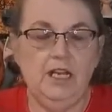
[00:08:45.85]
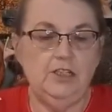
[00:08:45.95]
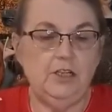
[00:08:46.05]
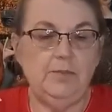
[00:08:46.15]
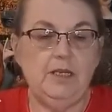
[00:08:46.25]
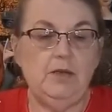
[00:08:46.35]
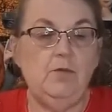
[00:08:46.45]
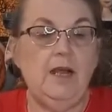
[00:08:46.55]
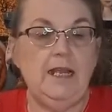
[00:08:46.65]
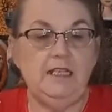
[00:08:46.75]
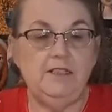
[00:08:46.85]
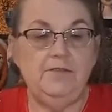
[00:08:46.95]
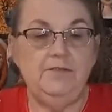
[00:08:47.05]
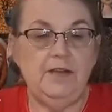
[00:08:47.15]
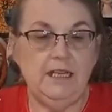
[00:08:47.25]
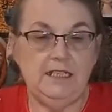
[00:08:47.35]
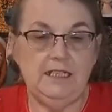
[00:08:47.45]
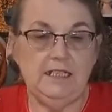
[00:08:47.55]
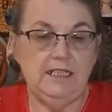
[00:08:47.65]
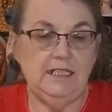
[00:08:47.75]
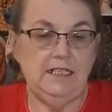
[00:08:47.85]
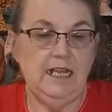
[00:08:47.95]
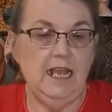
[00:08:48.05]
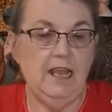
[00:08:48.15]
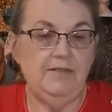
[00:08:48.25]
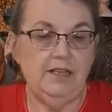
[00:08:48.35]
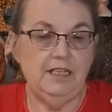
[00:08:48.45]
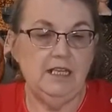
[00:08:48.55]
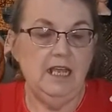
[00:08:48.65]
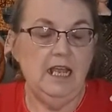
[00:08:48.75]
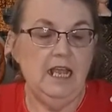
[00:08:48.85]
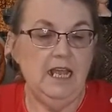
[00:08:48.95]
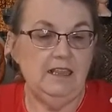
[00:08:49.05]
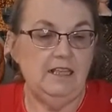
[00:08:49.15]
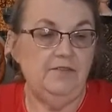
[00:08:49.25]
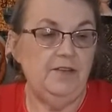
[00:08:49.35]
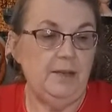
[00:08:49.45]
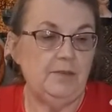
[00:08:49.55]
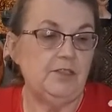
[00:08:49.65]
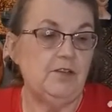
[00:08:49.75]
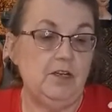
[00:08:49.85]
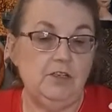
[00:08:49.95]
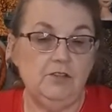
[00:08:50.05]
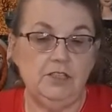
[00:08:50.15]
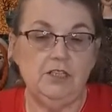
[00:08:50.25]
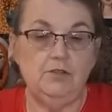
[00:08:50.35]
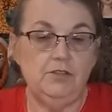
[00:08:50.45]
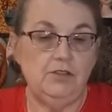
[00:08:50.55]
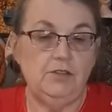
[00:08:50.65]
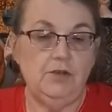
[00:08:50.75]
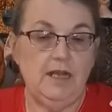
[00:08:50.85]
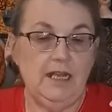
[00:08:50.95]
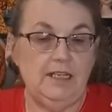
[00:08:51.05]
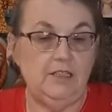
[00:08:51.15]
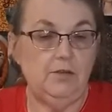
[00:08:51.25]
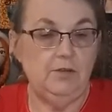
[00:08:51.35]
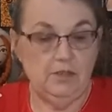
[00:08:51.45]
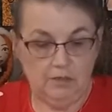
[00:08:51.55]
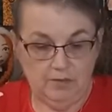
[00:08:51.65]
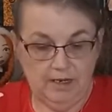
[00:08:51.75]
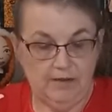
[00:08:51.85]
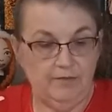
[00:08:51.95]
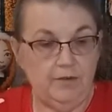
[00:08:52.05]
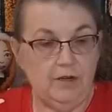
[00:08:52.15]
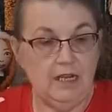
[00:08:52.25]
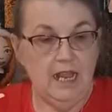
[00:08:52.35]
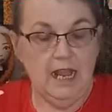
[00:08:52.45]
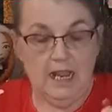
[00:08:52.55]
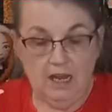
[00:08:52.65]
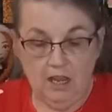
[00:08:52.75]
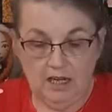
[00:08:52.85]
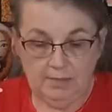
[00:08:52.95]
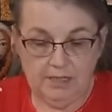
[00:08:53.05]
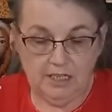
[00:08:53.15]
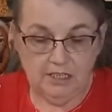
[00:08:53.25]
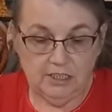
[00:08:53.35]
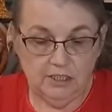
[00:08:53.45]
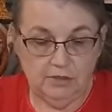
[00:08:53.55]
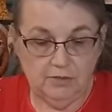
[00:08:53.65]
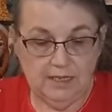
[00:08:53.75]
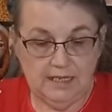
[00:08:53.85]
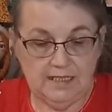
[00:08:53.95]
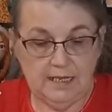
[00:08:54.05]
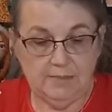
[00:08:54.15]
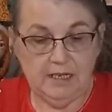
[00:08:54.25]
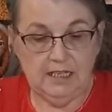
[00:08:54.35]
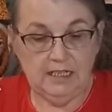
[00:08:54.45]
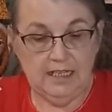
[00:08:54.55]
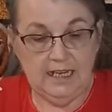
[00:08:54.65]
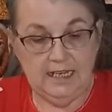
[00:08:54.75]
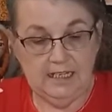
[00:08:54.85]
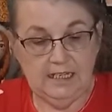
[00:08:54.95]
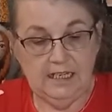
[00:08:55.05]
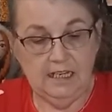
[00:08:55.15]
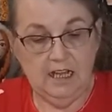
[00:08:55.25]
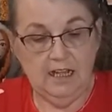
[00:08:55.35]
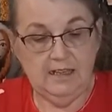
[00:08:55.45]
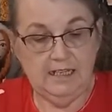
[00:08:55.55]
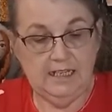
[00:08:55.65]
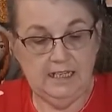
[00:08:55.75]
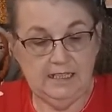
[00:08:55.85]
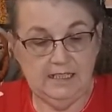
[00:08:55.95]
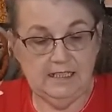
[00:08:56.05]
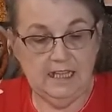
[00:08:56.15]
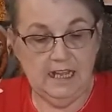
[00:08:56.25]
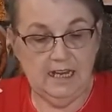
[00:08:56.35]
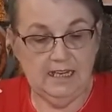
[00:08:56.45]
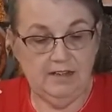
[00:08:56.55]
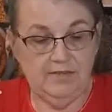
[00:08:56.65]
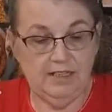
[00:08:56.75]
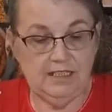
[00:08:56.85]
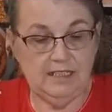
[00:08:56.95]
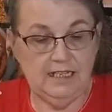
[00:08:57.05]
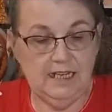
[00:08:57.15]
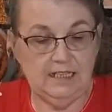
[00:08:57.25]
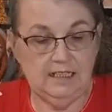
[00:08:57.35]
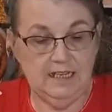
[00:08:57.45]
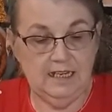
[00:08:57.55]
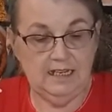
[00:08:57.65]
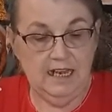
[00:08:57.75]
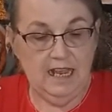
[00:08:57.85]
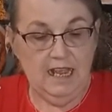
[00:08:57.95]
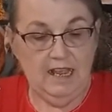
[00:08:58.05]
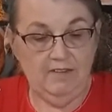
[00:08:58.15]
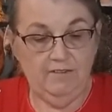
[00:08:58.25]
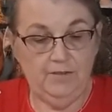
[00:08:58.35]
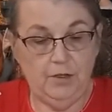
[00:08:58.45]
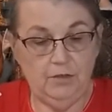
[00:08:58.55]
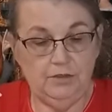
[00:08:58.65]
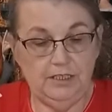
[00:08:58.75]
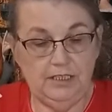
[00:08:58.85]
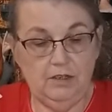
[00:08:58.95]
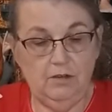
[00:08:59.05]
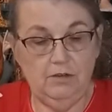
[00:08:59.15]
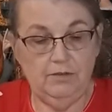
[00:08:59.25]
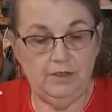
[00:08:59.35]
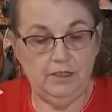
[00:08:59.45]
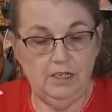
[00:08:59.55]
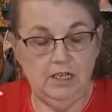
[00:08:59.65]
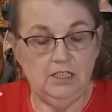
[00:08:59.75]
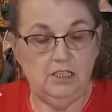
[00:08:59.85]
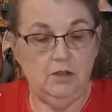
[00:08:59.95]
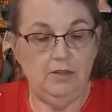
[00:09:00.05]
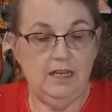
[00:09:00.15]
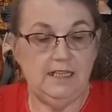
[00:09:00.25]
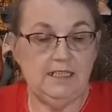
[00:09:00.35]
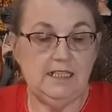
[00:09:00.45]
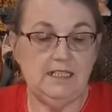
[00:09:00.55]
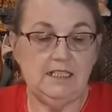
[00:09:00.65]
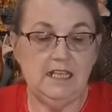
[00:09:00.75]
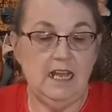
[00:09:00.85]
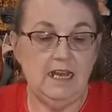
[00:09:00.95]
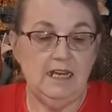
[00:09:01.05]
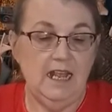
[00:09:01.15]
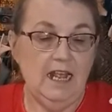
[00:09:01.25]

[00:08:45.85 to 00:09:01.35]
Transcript: Took me a while to find it. They didn't have it at the fabric store I usually go to, so I had to go and look around for it. And all I'm going to do is I'm going to lay it on the inside of this neckline and fold it over so that it's inside.